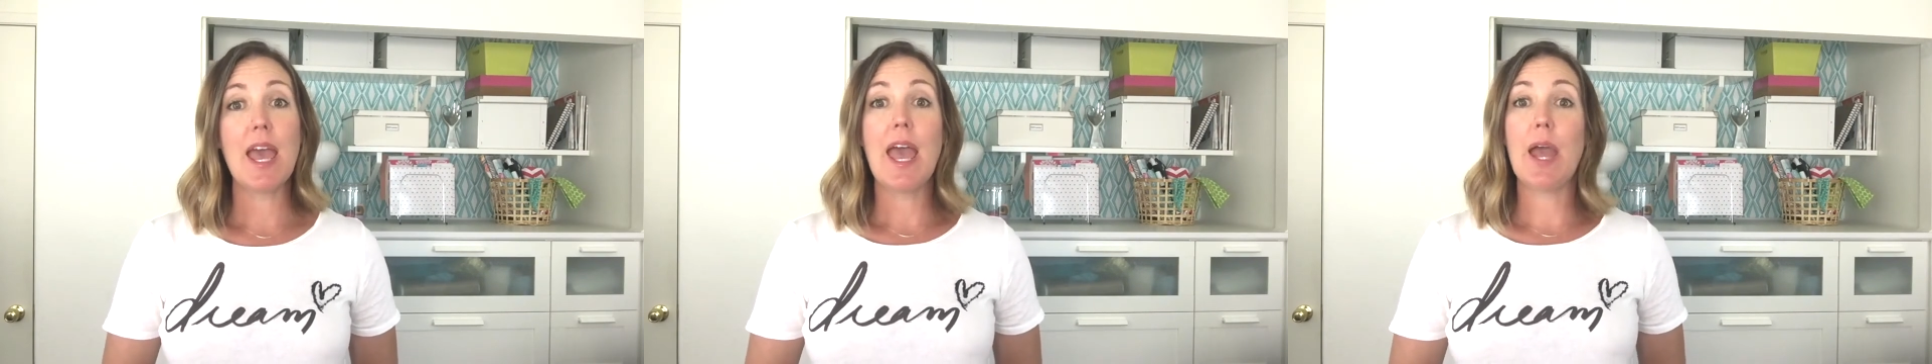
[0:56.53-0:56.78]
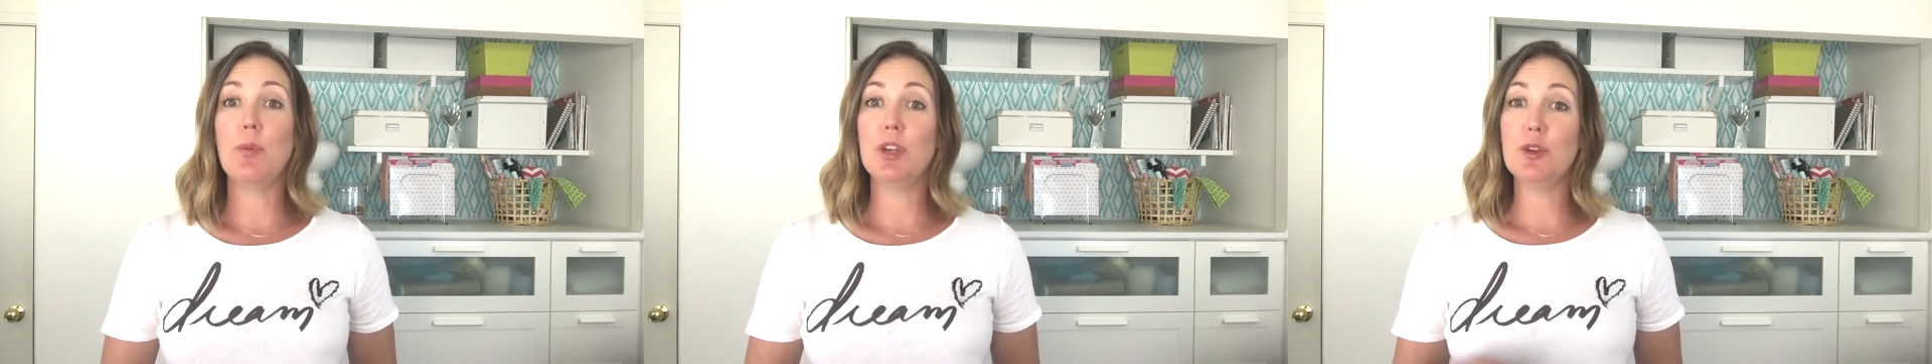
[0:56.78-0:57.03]

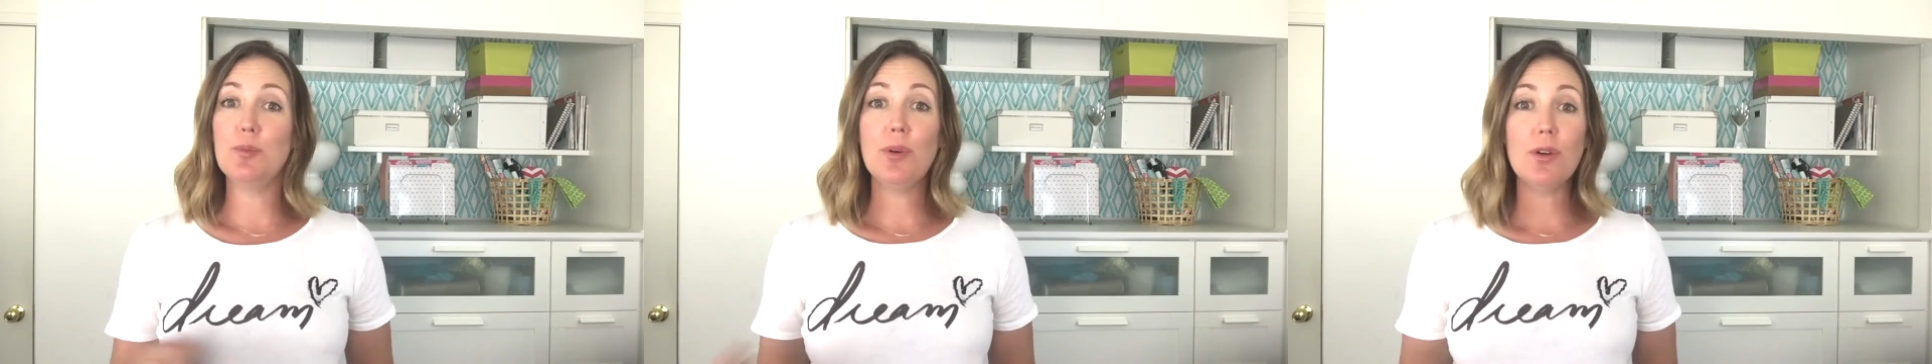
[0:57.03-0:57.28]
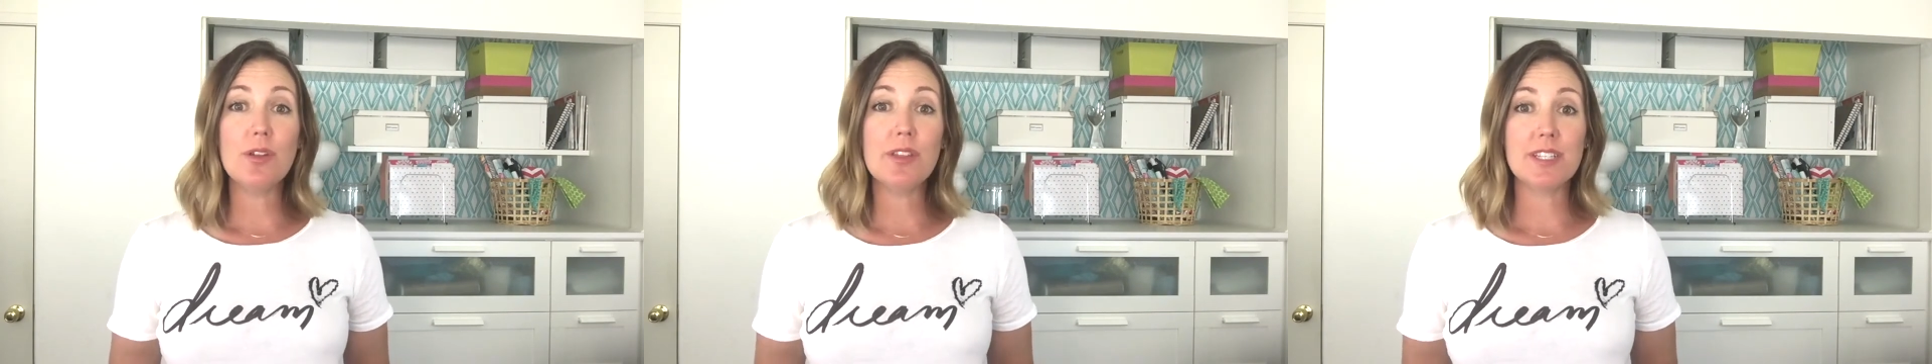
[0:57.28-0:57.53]
and when you
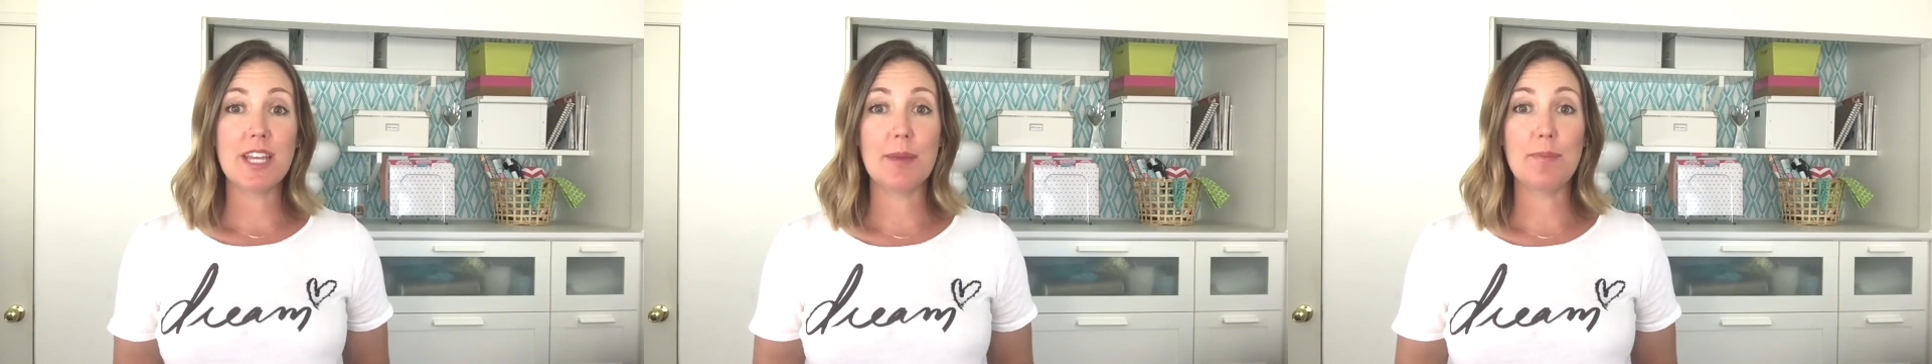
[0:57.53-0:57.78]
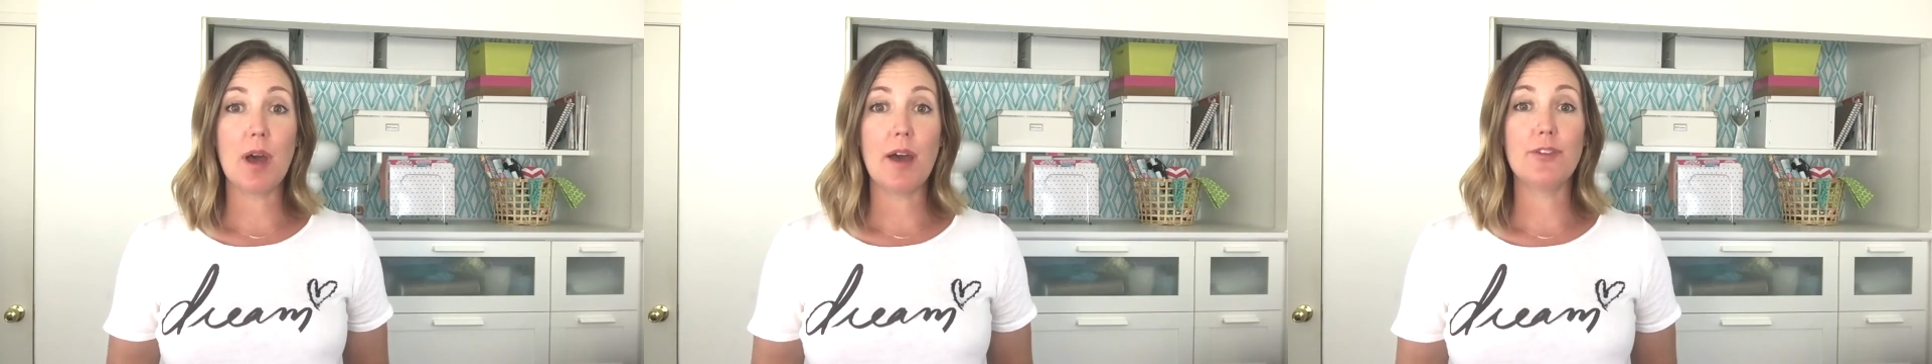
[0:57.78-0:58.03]
pull the tape
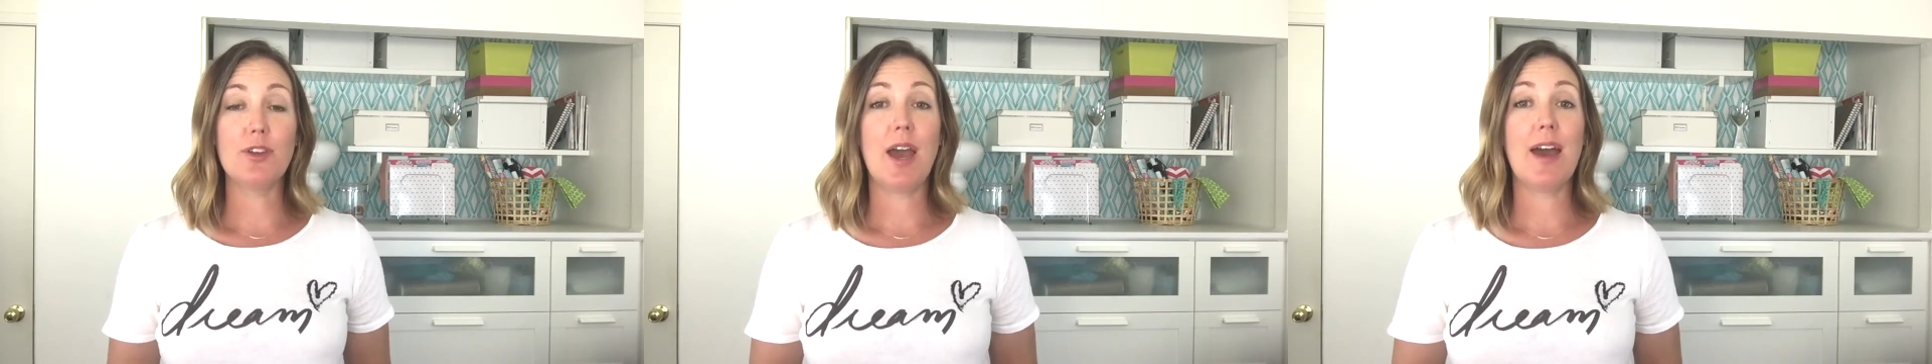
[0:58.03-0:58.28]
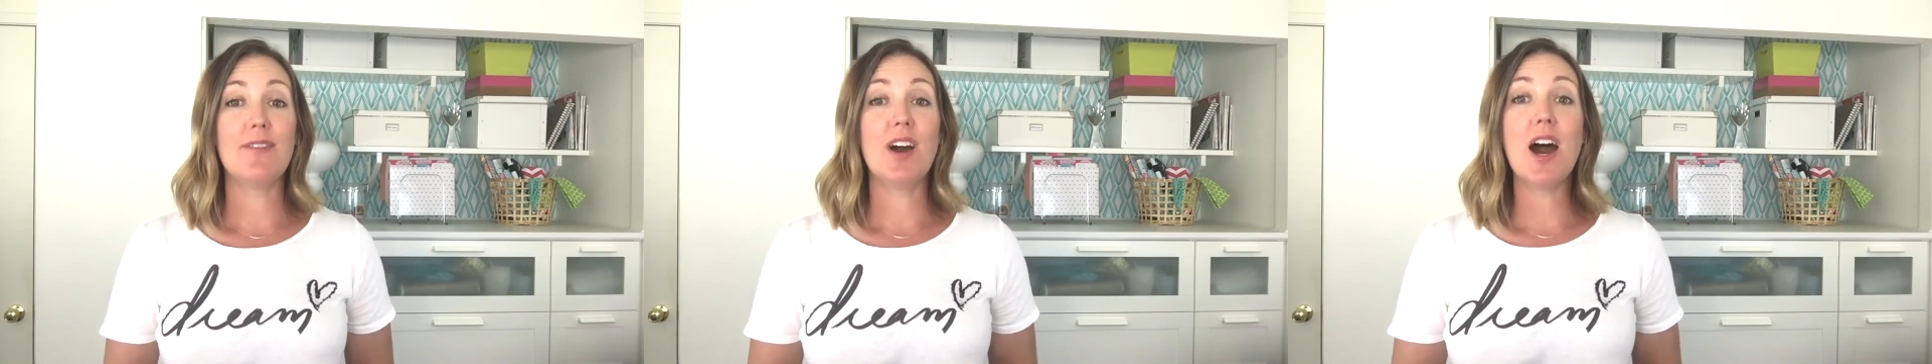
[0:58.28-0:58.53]
off, you
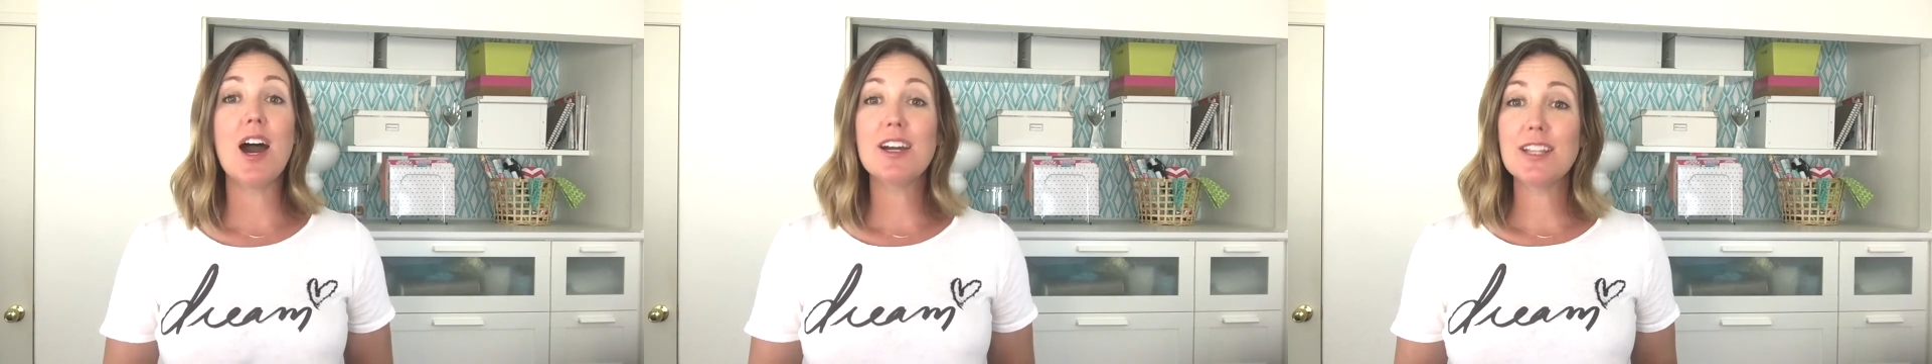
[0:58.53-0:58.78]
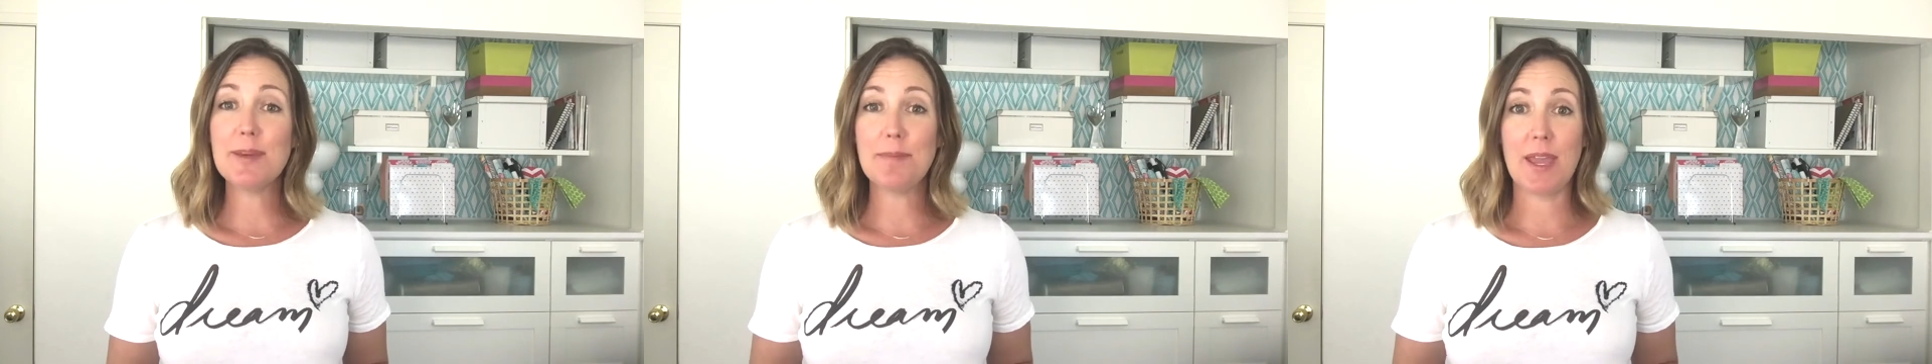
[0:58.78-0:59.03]
have
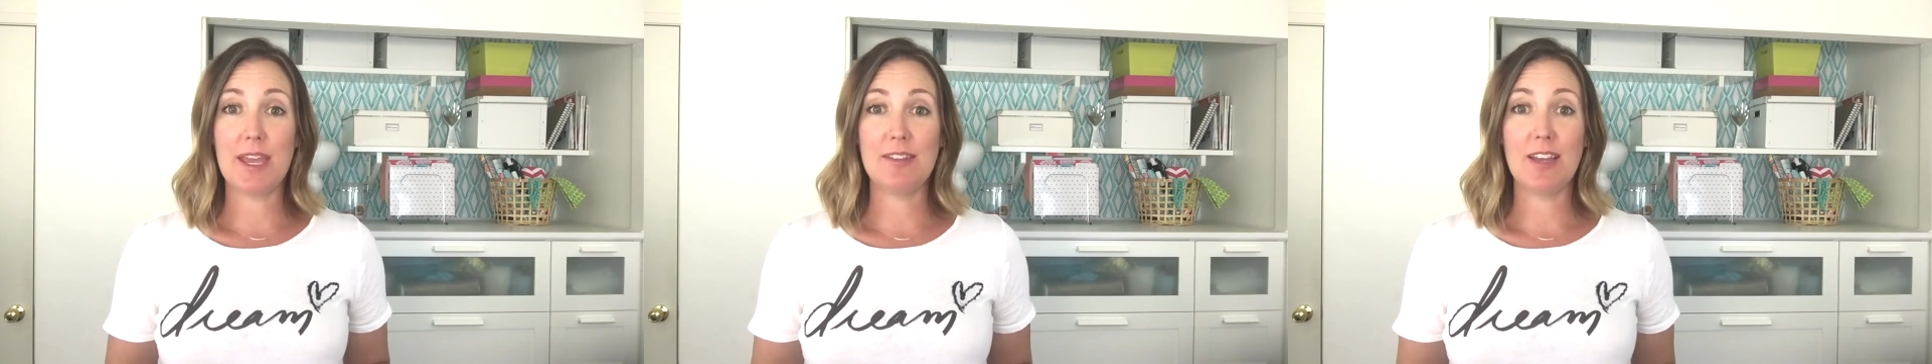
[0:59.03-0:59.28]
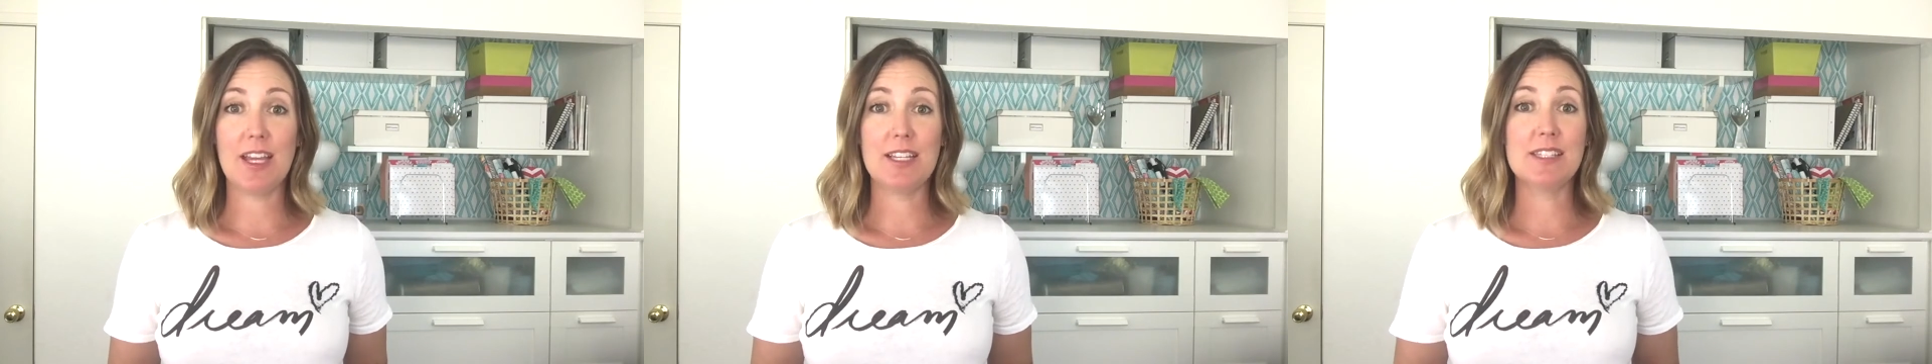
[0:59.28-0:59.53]
ugly paint
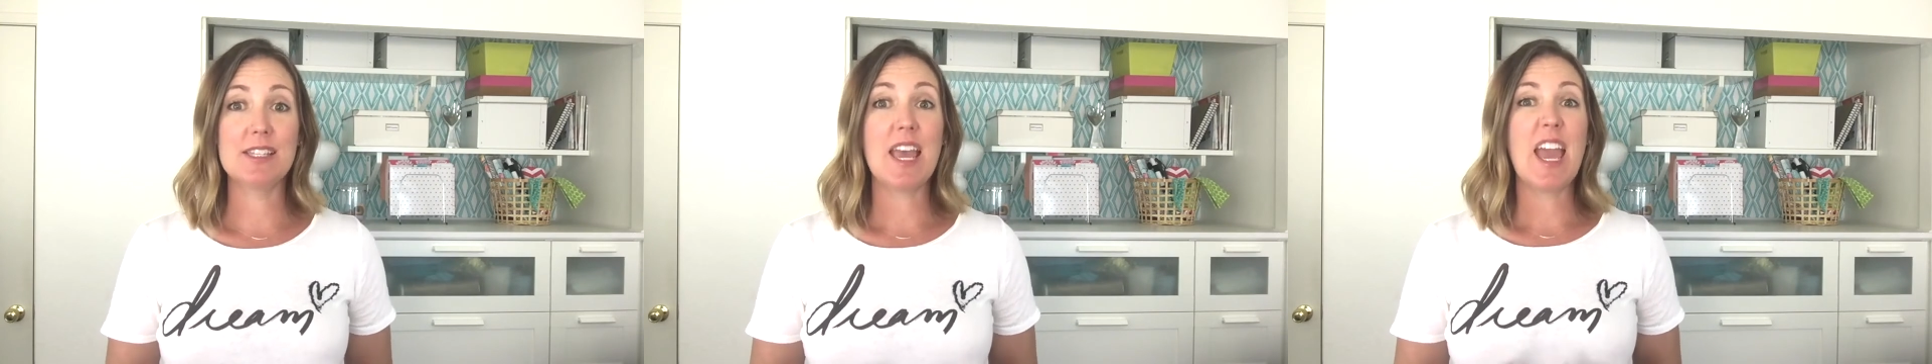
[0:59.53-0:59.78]
lines,